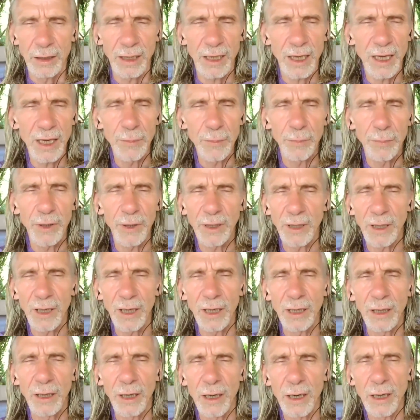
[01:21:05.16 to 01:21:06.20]
keep it
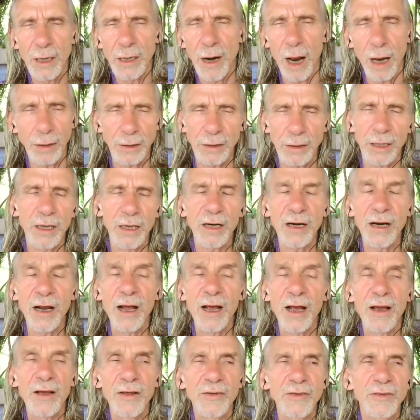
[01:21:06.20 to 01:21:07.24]
in another
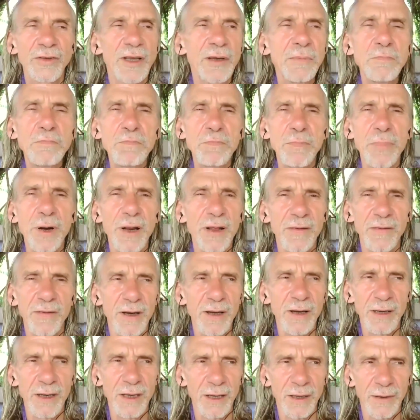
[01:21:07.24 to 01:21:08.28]

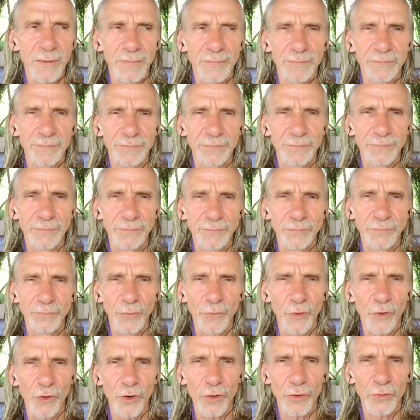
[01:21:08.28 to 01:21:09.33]
simplicity.
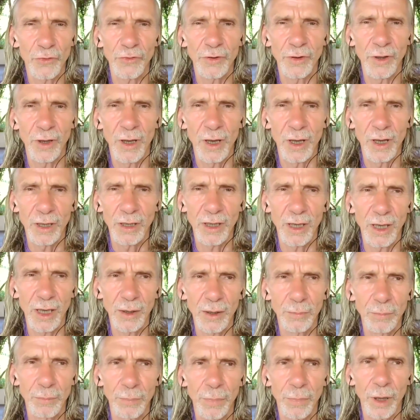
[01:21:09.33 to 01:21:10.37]
Just
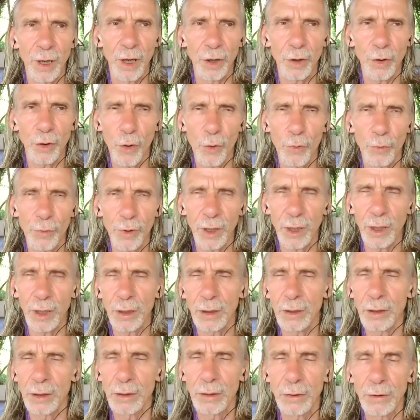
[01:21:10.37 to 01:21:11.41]
keep going
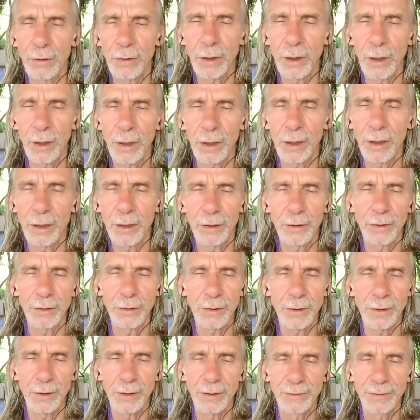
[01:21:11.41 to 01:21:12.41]
on and on.